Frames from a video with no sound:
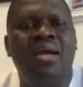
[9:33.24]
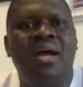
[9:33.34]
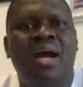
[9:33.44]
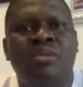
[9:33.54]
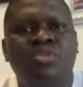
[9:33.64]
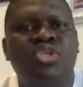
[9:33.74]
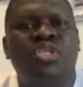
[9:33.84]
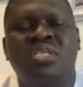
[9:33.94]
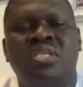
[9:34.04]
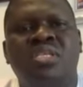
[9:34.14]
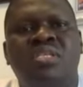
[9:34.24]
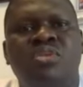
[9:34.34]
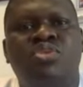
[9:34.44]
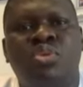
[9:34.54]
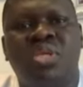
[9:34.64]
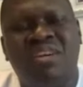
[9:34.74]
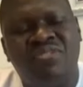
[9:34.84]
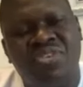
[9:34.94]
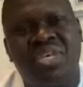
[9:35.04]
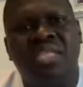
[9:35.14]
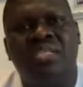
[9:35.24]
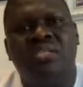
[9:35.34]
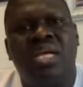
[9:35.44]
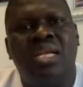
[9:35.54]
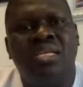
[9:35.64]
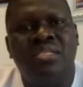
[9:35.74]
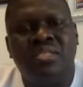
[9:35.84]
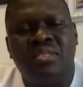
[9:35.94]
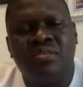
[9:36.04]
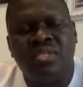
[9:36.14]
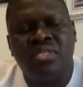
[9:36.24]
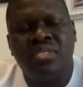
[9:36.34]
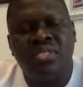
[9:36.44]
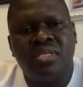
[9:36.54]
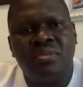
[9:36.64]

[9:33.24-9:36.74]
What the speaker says: it's easy to navigate the challenges of the season.